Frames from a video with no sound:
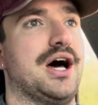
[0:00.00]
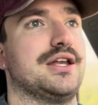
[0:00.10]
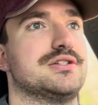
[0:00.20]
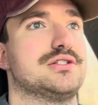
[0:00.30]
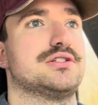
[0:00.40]

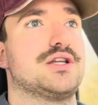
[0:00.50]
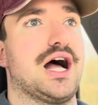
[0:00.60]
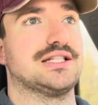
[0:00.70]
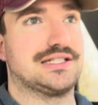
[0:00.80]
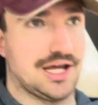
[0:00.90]
But
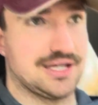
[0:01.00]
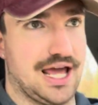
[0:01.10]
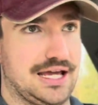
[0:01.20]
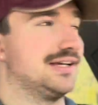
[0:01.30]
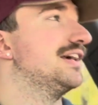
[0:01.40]
on
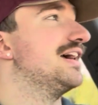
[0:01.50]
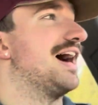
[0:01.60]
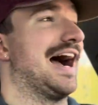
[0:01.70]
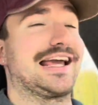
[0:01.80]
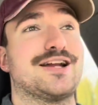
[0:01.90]
Sunday,
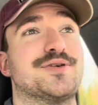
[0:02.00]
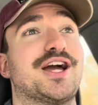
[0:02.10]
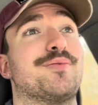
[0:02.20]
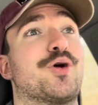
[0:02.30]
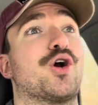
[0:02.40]
I got to
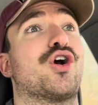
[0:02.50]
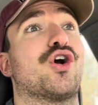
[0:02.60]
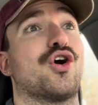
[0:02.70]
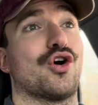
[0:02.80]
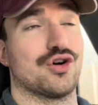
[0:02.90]
be up
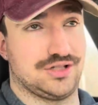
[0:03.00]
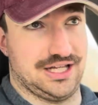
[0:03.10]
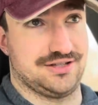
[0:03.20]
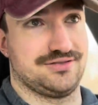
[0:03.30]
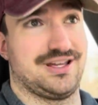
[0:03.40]

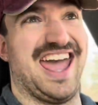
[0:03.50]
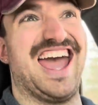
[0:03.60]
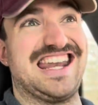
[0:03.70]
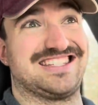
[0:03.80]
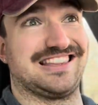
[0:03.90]
early,
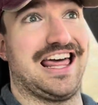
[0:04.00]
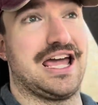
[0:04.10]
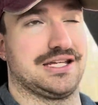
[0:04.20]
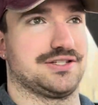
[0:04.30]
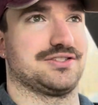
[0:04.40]
and it's
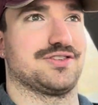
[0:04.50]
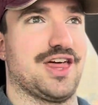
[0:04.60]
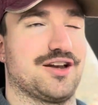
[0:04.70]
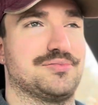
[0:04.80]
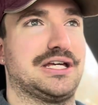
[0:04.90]
legs,
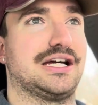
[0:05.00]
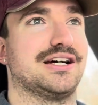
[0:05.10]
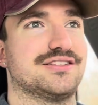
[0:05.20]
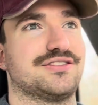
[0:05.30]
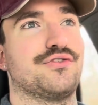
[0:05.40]
so that'll be
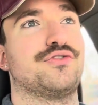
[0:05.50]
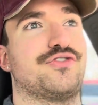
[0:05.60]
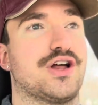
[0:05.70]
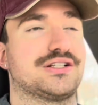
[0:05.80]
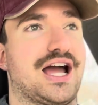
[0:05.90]
a
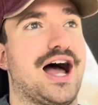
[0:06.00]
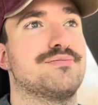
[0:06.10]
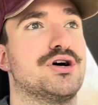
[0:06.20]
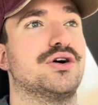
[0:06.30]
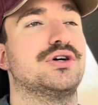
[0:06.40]
fun
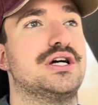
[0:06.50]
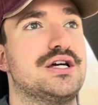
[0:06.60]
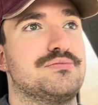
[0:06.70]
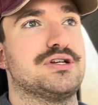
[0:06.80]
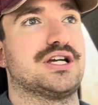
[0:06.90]
combo,
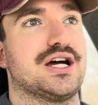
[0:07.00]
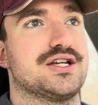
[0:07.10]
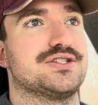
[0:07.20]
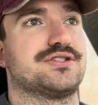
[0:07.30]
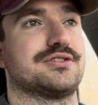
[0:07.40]

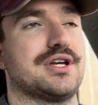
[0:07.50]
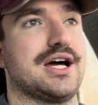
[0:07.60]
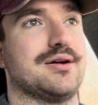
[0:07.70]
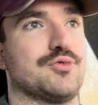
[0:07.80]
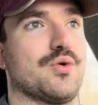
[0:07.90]
because
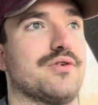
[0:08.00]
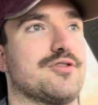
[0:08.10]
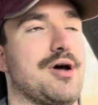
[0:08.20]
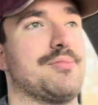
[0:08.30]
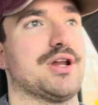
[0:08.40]
I'm going
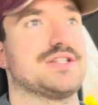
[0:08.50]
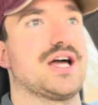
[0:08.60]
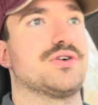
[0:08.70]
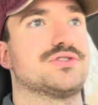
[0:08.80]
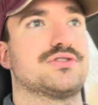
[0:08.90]
over to my
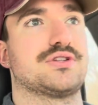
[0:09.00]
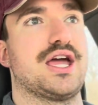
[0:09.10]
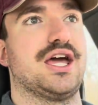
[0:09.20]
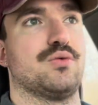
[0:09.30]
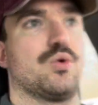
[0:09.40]
buddy's house,
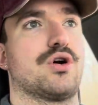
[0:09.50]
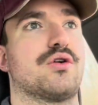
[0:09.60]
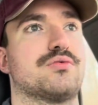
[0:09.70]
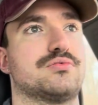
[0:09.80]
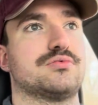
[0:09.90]

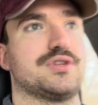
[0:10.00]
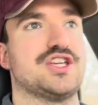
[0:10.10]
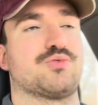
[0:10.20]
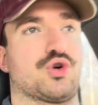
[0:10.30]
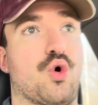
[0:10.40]

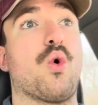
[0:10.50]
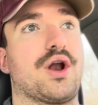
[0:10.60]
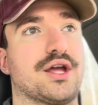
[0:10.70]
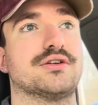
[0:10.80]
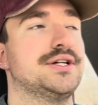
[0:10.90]
and he's
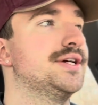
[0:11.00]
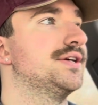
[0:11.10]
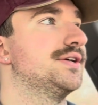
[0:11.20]
recording